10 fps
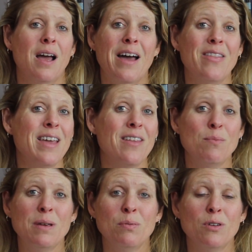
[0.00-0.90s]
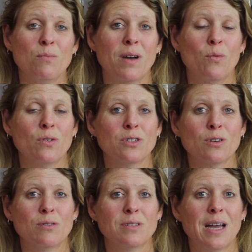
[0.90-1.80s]
And the other people you might want to
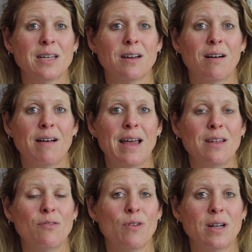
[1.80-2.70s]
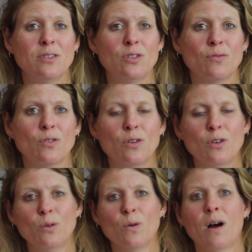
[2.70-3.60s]
contact are any friends you've got
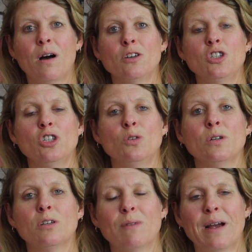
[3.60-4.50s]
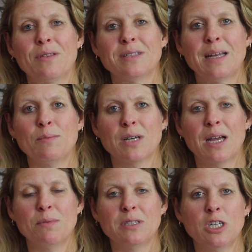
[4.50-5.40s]
who are due at around the same
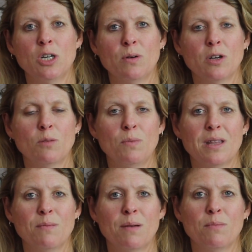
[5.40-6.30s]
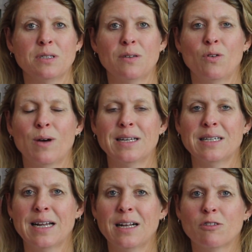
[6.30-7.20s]
time as you. It could be the members of your
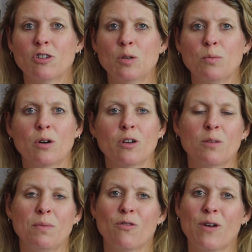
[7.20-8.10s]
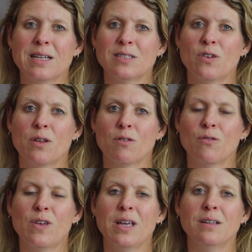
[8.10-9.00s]
antenatal group, or it could be friends further
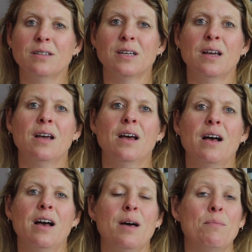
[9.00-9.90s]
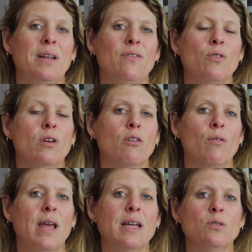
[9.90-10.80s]
afield. But if you can
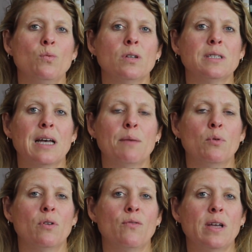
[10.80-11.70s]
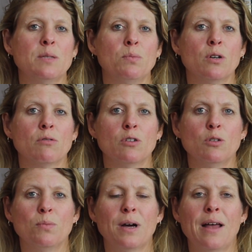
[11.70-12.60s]
create a WhatsApp or a Facebook
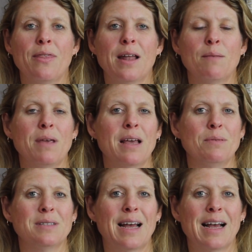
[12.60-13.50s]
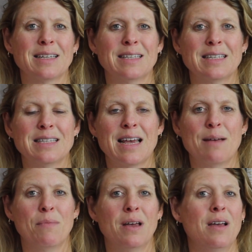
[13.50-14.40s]
group and then be able to access
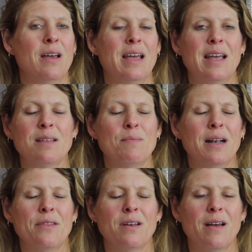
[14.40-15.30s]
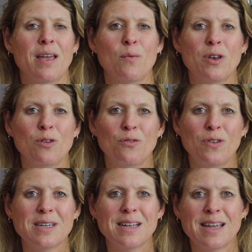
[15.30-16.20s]
them in the middle of the night when you're
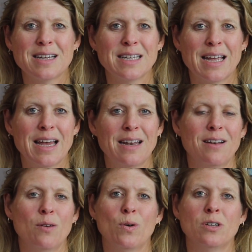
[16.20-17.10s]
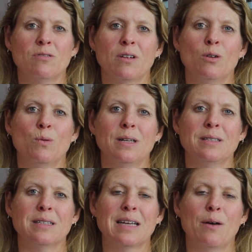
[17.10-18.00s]
feeding yet again and are wondering who
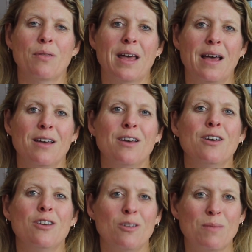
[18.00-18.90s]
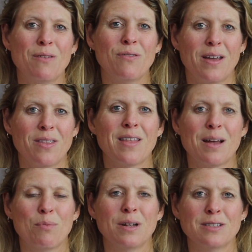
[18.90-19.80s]
else is out there, you may find that
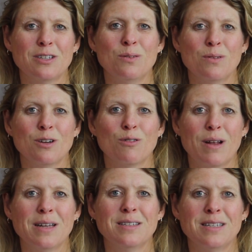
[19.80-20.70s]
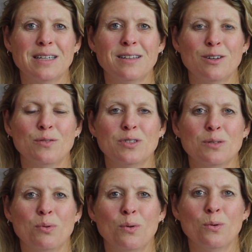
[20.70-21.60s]
that brings you a great deal of
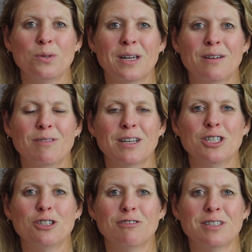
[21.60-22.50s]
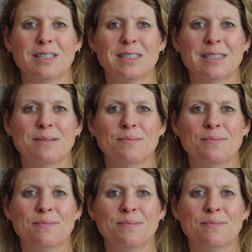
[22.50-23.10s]
support and reassurance.